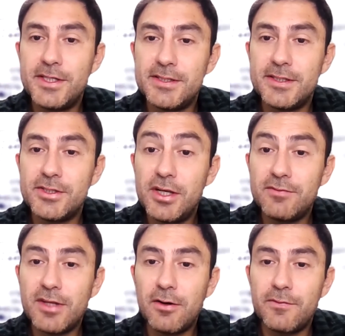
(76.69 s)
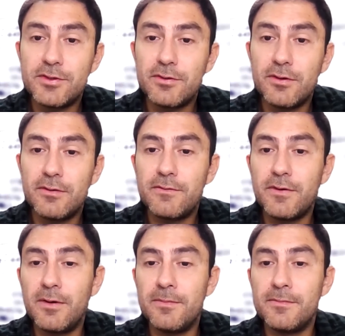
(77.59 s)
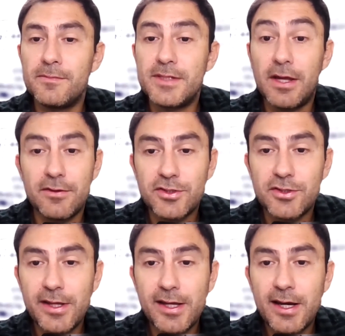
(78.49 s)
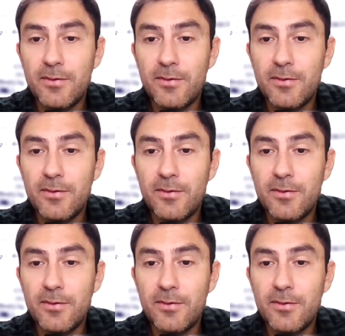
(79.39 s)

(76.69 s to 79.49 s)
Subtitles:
is the Chief Data Officer from South Australia.